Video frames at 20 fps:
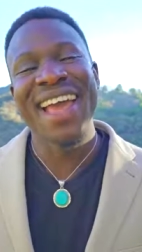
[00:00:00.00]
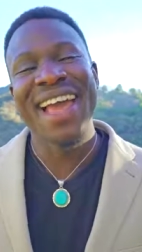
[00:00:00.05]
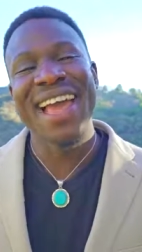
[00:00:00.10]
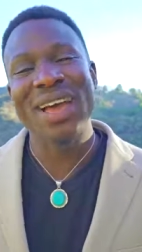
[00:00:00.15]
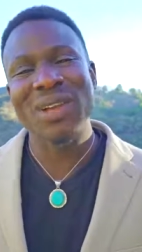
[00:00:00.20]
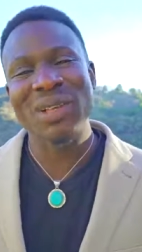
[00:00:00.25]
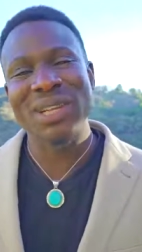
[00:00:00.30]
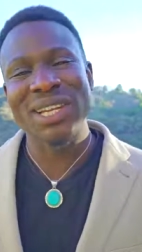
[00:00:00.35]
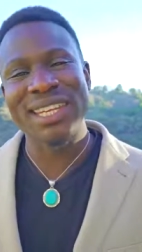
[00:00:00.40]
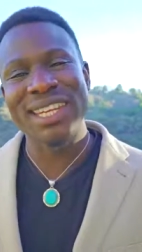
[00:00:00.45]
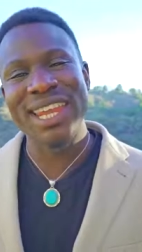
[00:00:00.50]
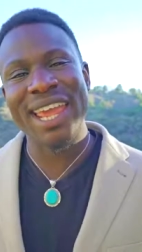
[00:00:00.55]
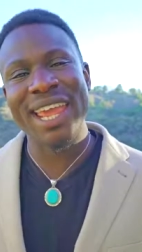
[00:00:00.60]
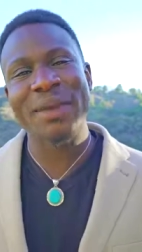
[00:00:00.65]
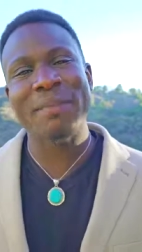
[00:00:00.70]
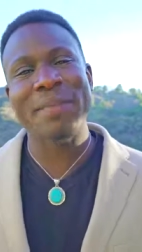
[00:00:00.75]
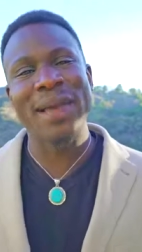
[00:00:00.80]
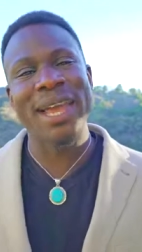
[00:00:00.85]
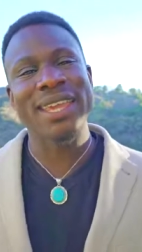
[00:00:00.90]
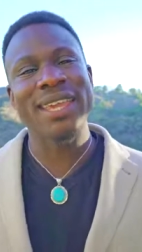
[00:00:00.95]
How to
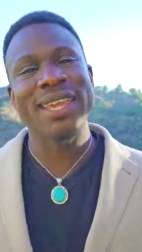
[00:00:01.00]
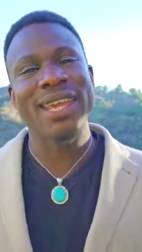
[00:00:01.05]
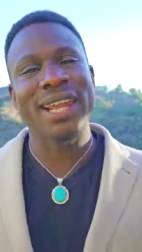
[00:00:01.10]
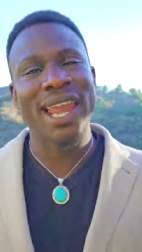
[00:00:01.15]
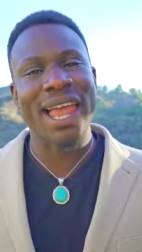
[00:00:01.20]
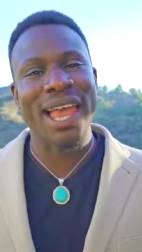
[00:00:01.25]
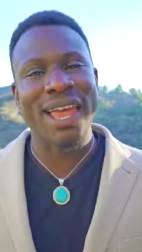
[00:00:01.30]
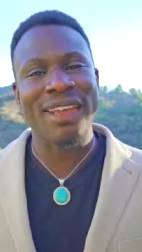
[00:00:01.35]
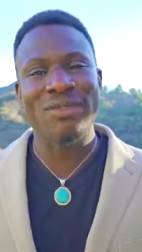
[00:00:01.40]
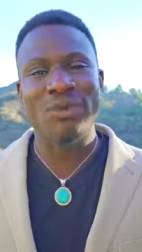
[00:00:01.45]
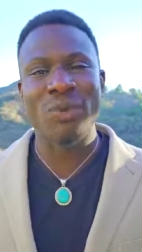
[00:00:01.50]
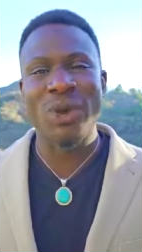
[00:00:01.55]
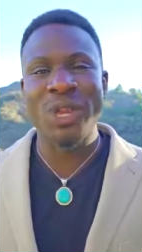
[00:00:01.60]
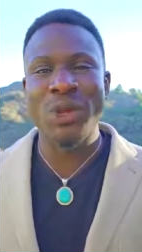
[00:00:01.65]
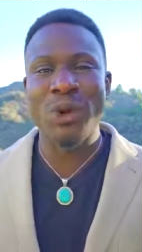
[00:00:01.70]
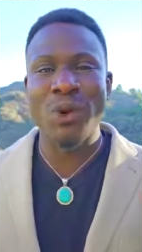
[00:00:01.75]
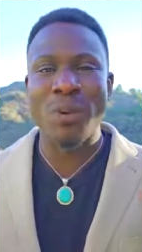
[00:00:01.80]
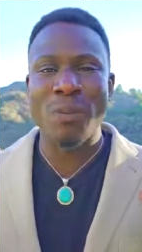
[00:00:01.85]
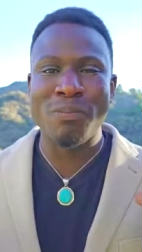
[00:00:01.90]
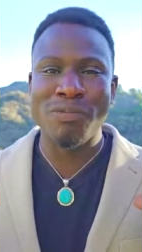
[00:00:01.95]
take back your life when
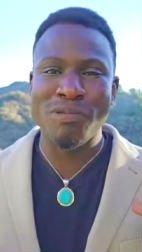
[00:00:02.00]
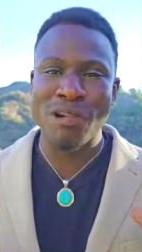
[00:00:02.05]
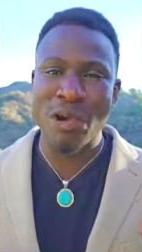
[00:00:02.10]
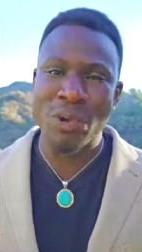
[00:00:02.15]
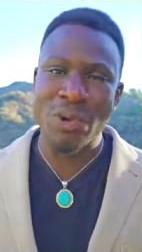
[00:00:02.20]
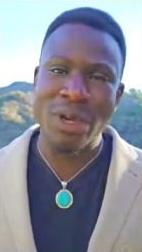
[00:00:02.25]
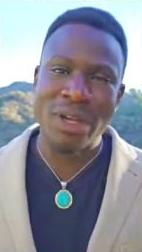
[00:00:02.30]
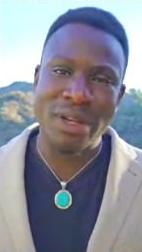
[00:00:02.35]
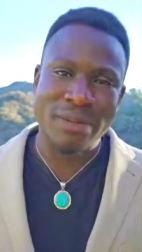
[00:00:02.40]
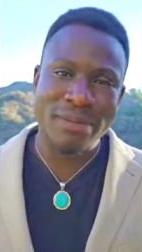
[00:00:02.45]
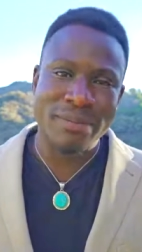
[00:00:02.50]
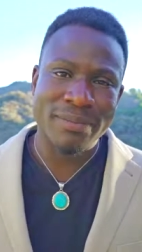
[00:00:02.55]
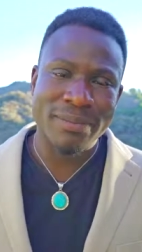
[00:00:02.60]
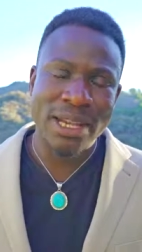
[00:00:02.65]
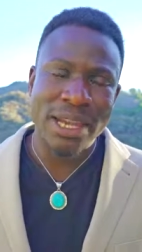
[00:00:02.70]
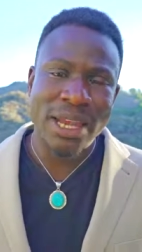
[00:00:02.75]
you're broken.